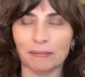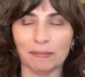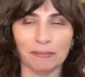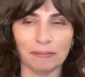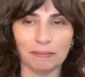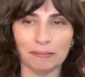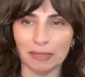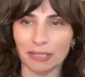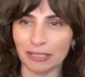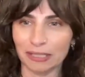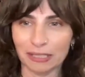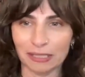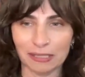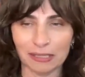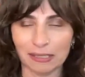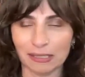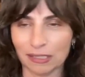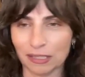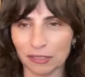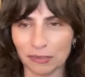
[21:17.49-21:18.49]

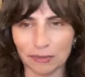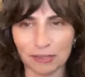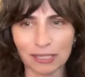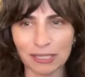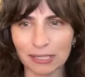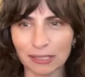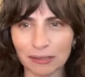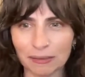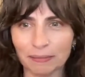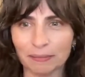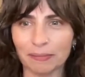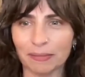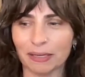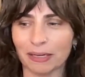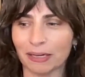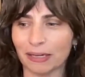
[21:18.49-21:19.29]
militarism.